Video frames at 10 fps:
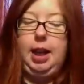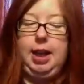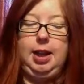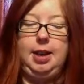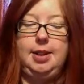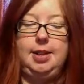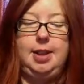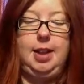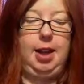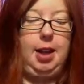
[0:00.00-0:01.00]
is
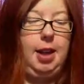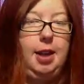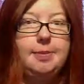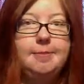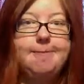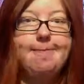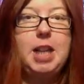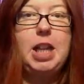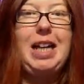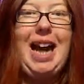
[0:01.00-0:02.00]
the,
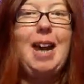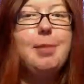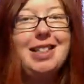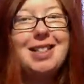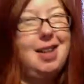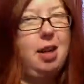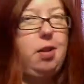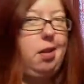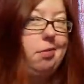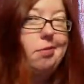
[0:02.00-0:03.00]
and I'm going to say it
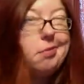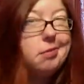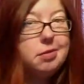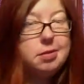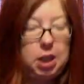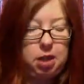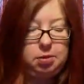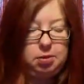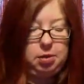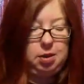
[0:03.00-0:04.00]
wrong. So
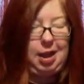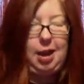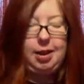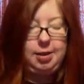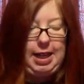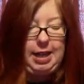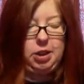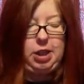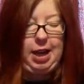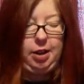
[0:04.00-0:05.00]
I
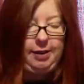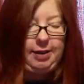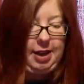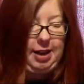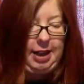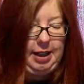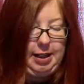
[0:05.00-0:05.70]
don't even think I need to